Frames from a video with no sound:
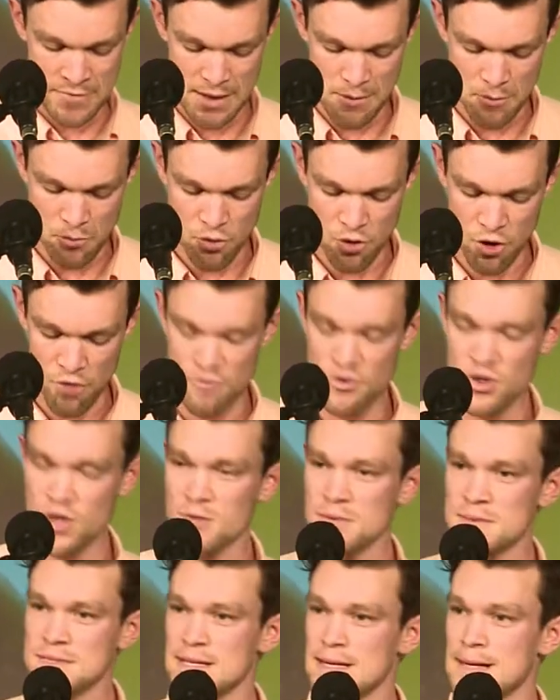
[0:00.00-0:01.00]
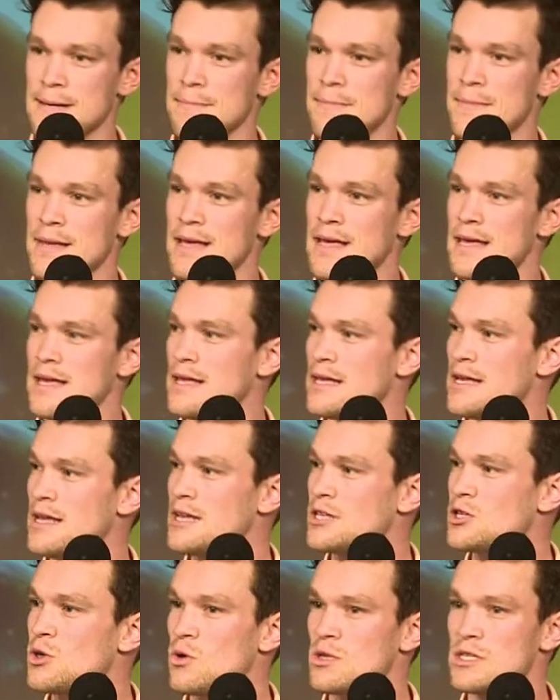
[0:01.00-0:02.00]
In Proverbs,
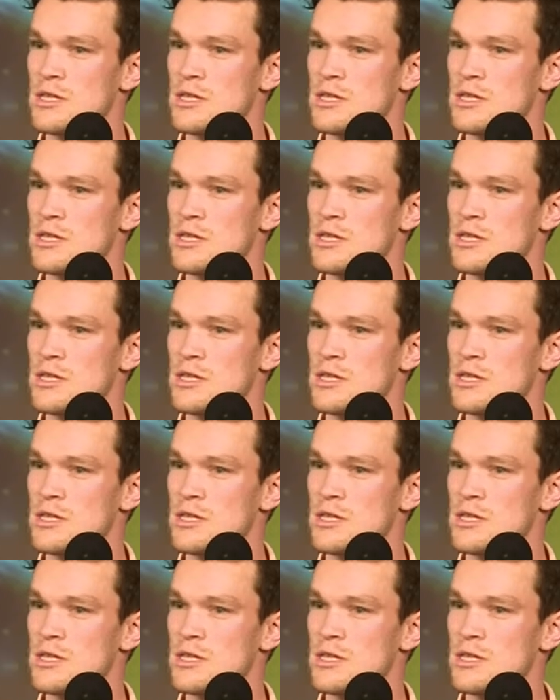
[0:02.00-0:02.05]
it